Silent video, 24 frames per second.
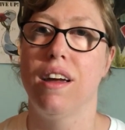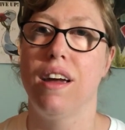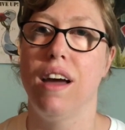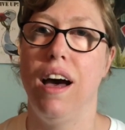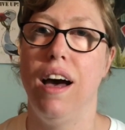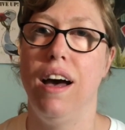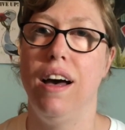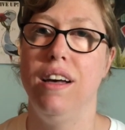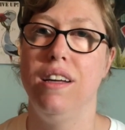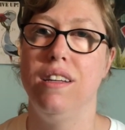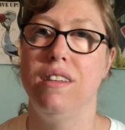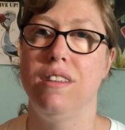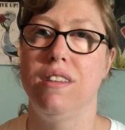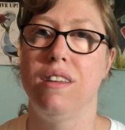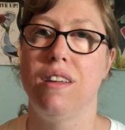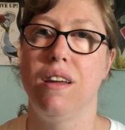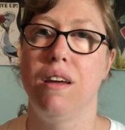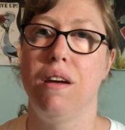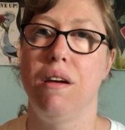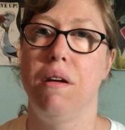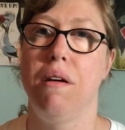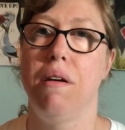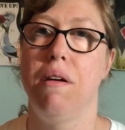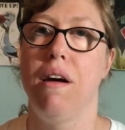Guys,
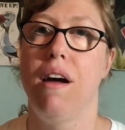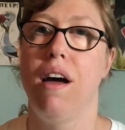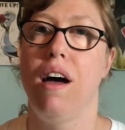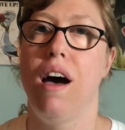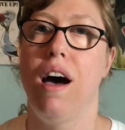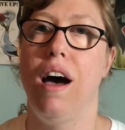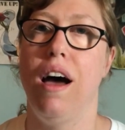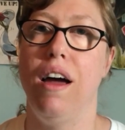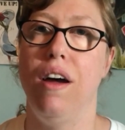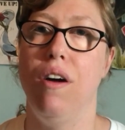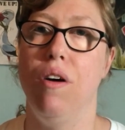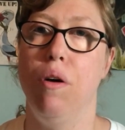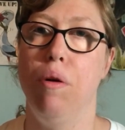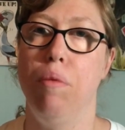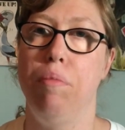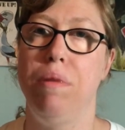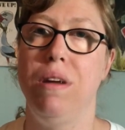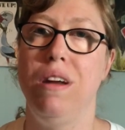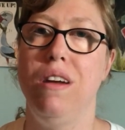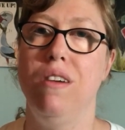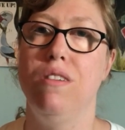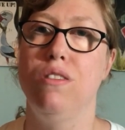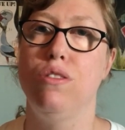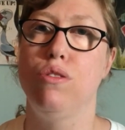I hope
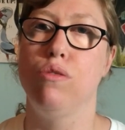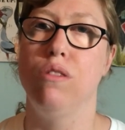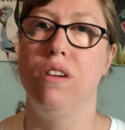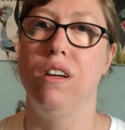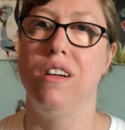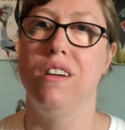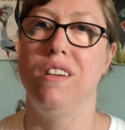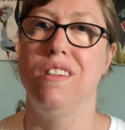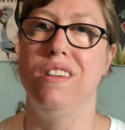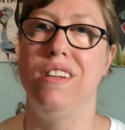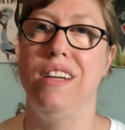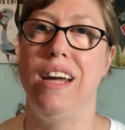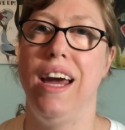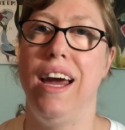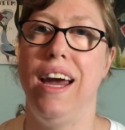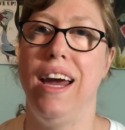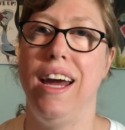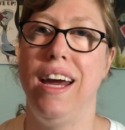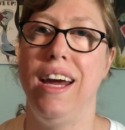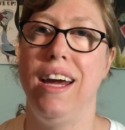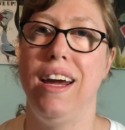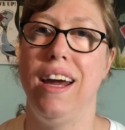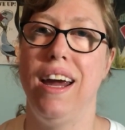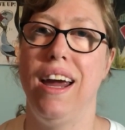you enjoy your
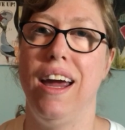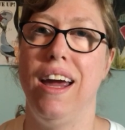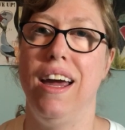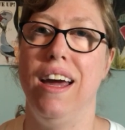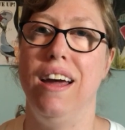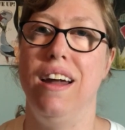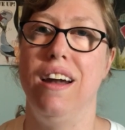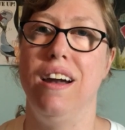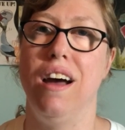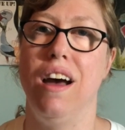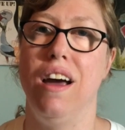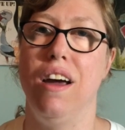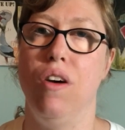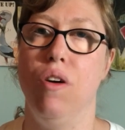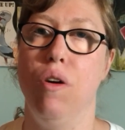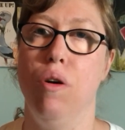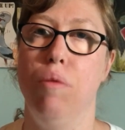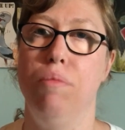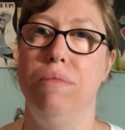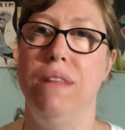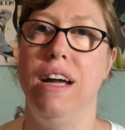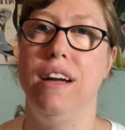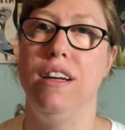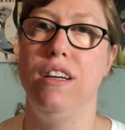day and I
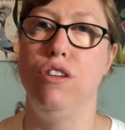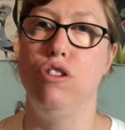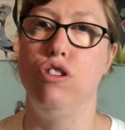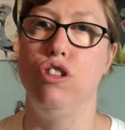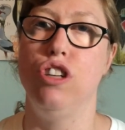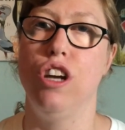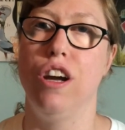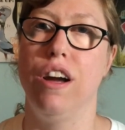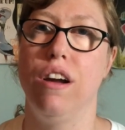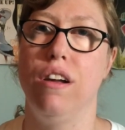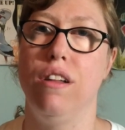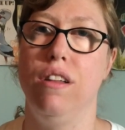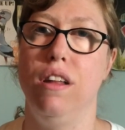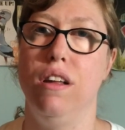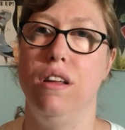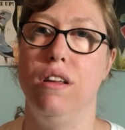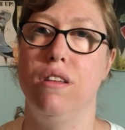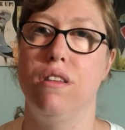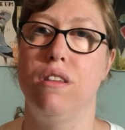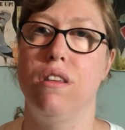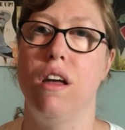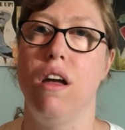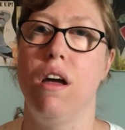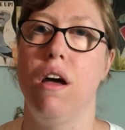hope that you share
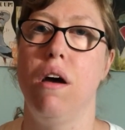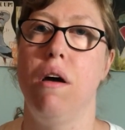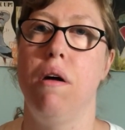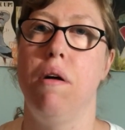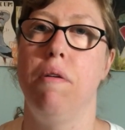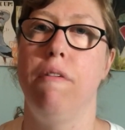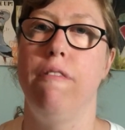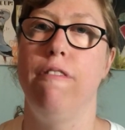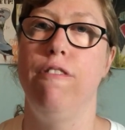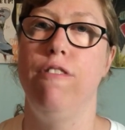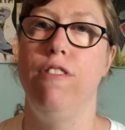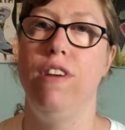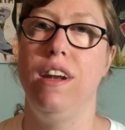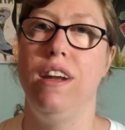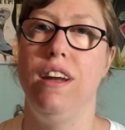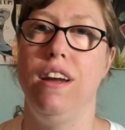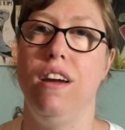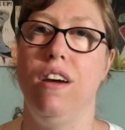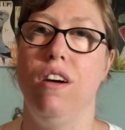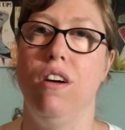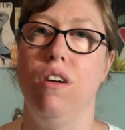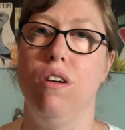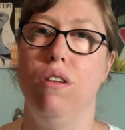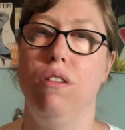this
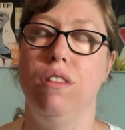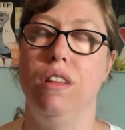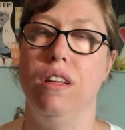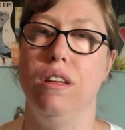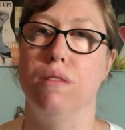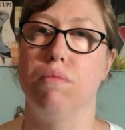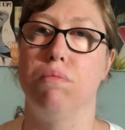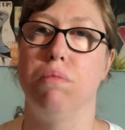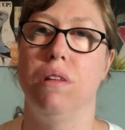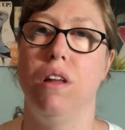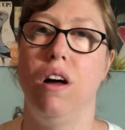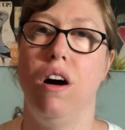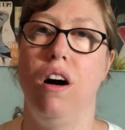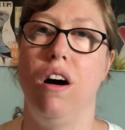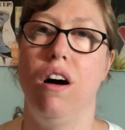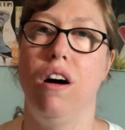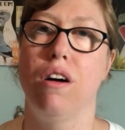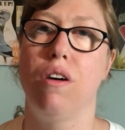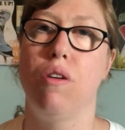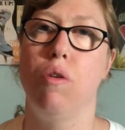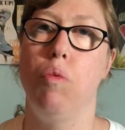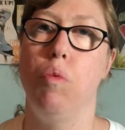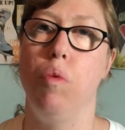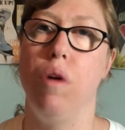video, this
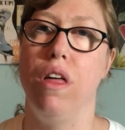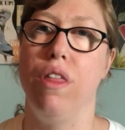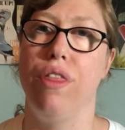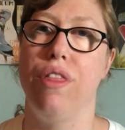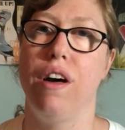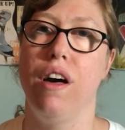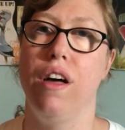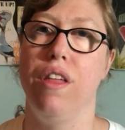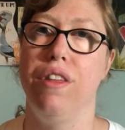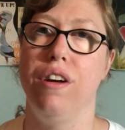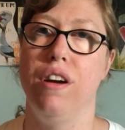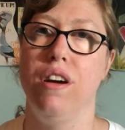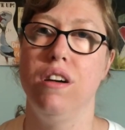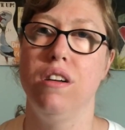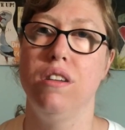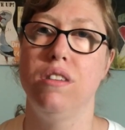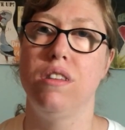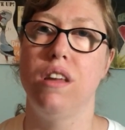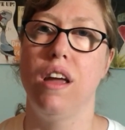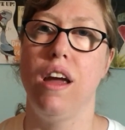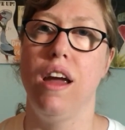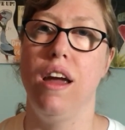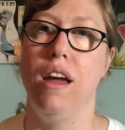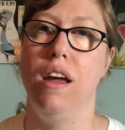blog with
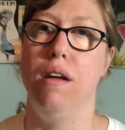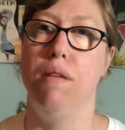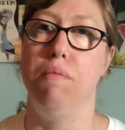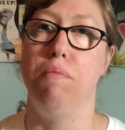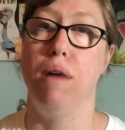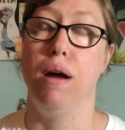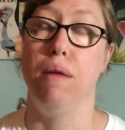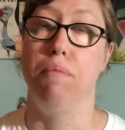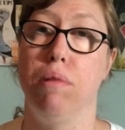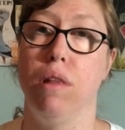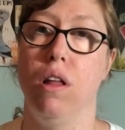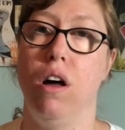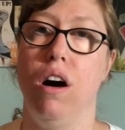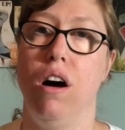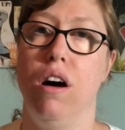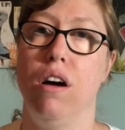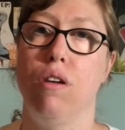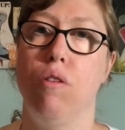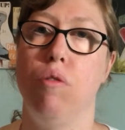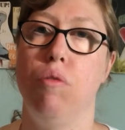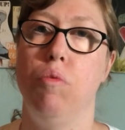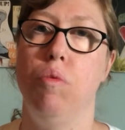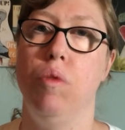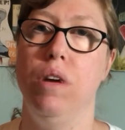others and
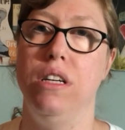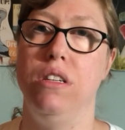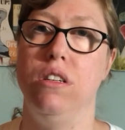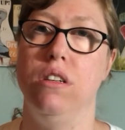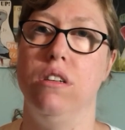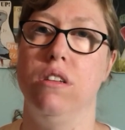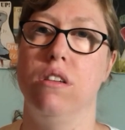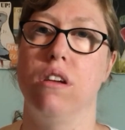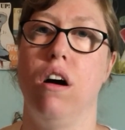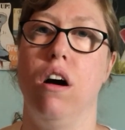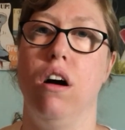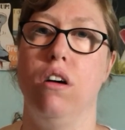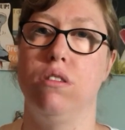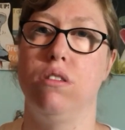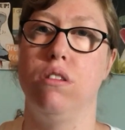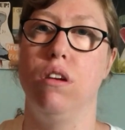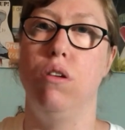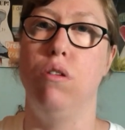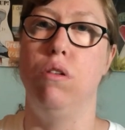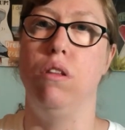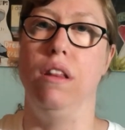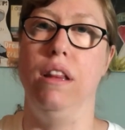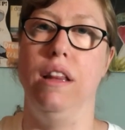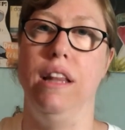blog, which is
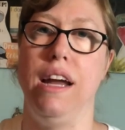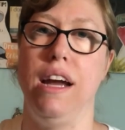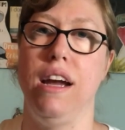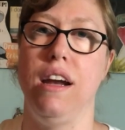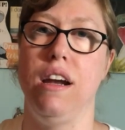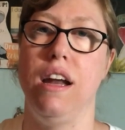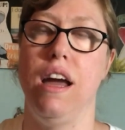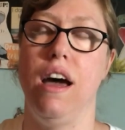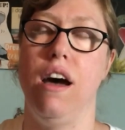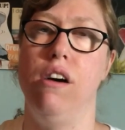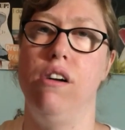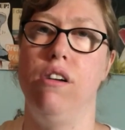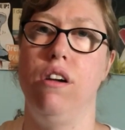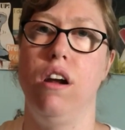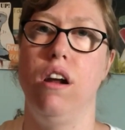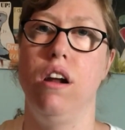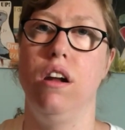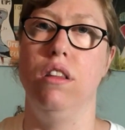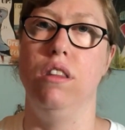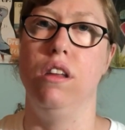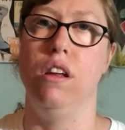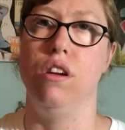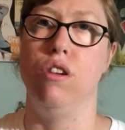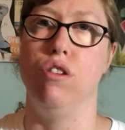also linked down
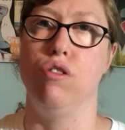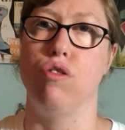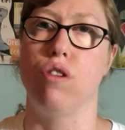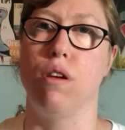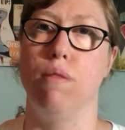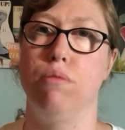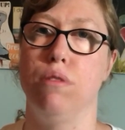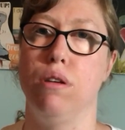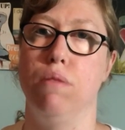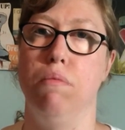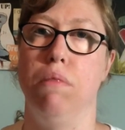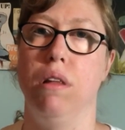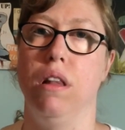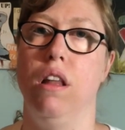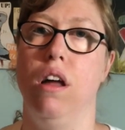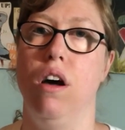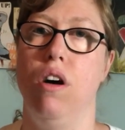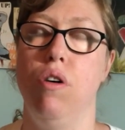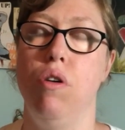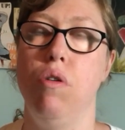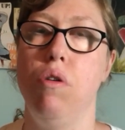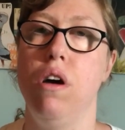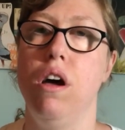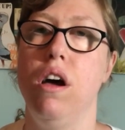in the description
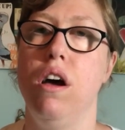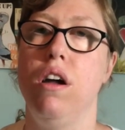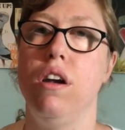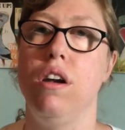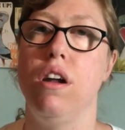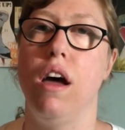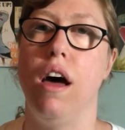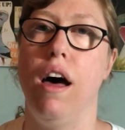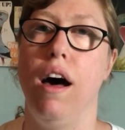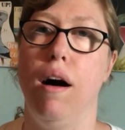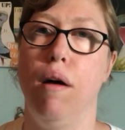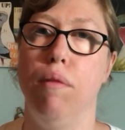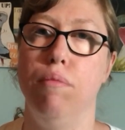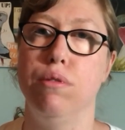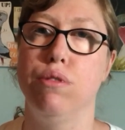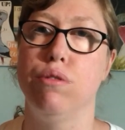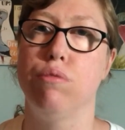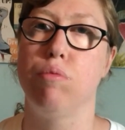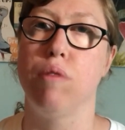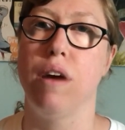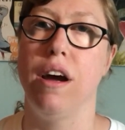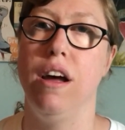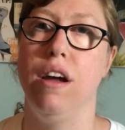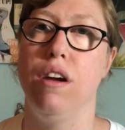below to help
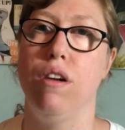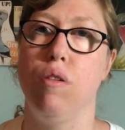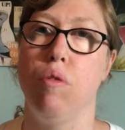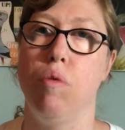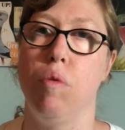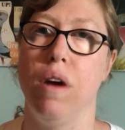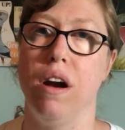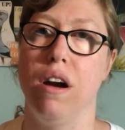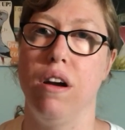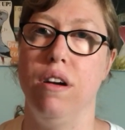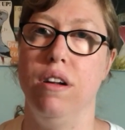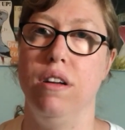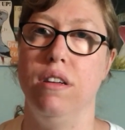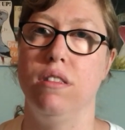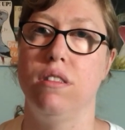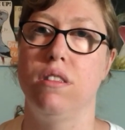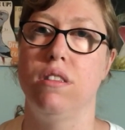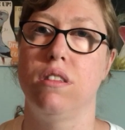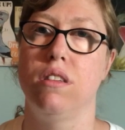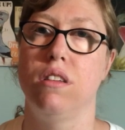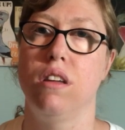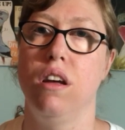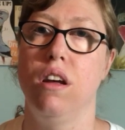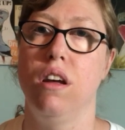spread
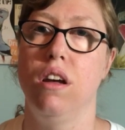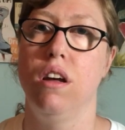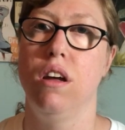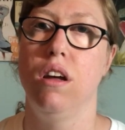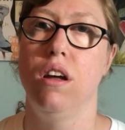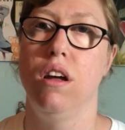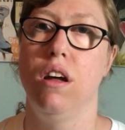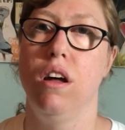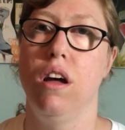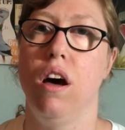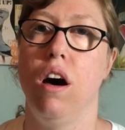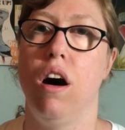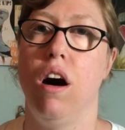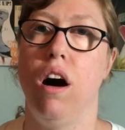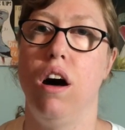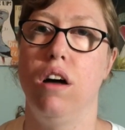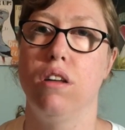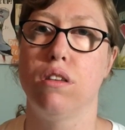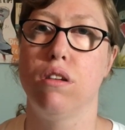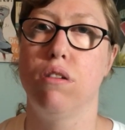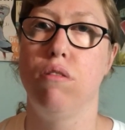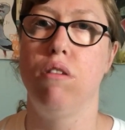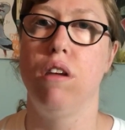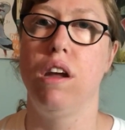awareness.
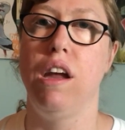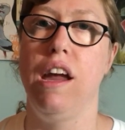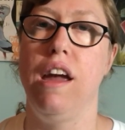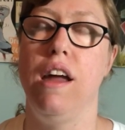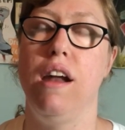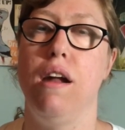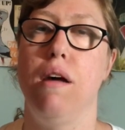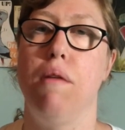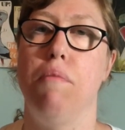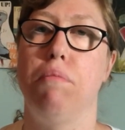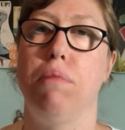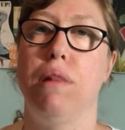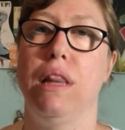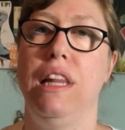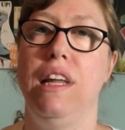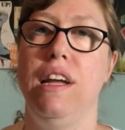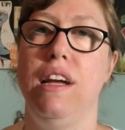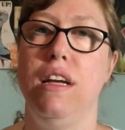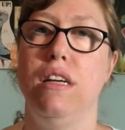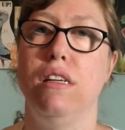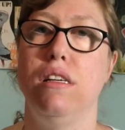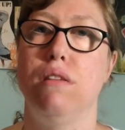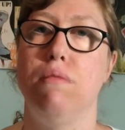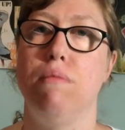Also, again,
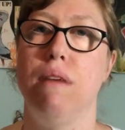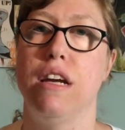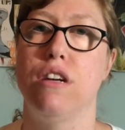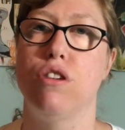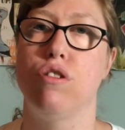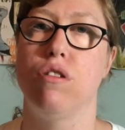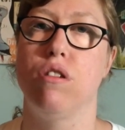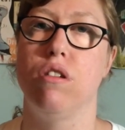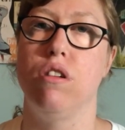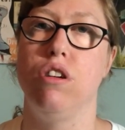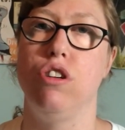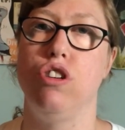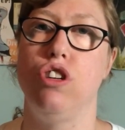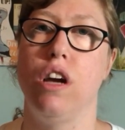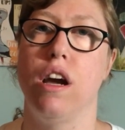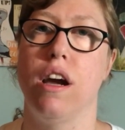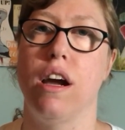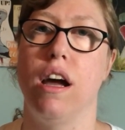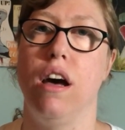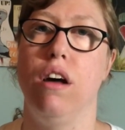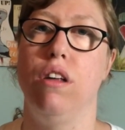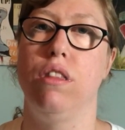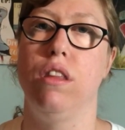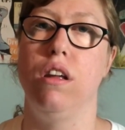please make sure to
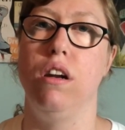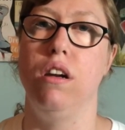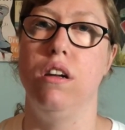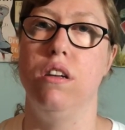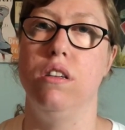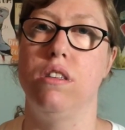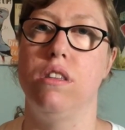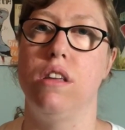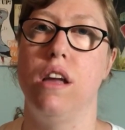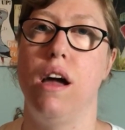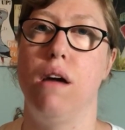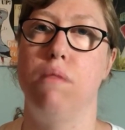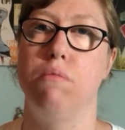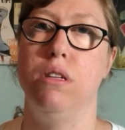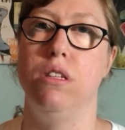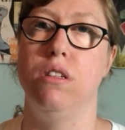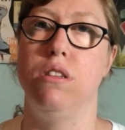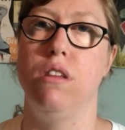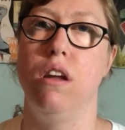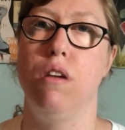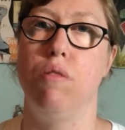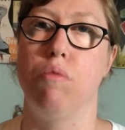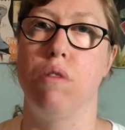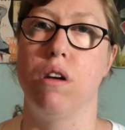check out the
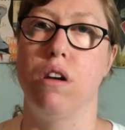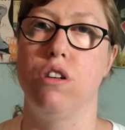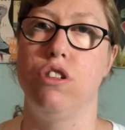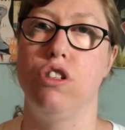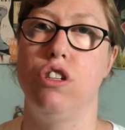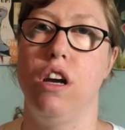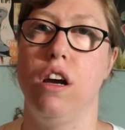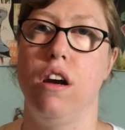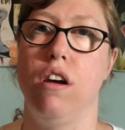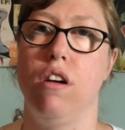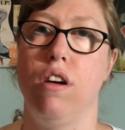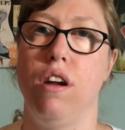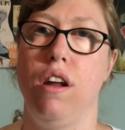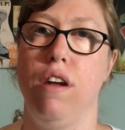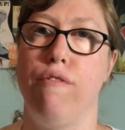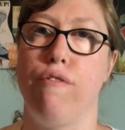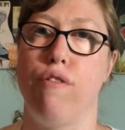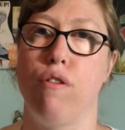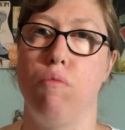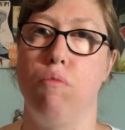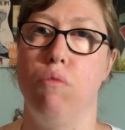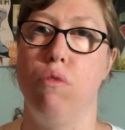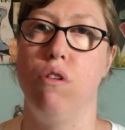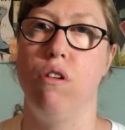Nystagmus Network charity
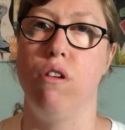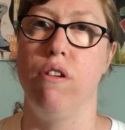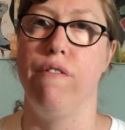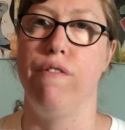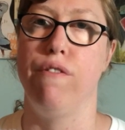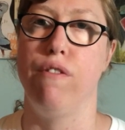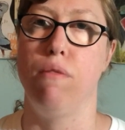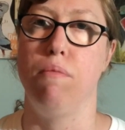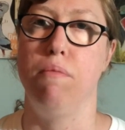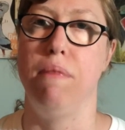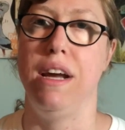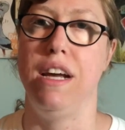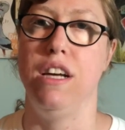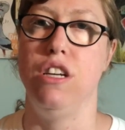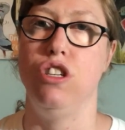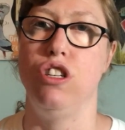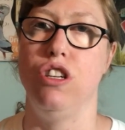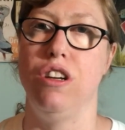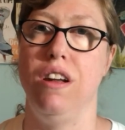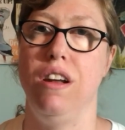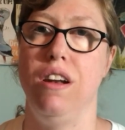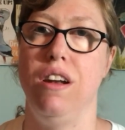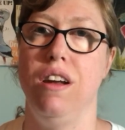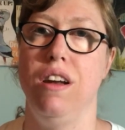for more
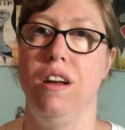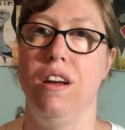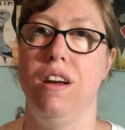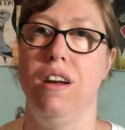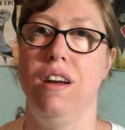information.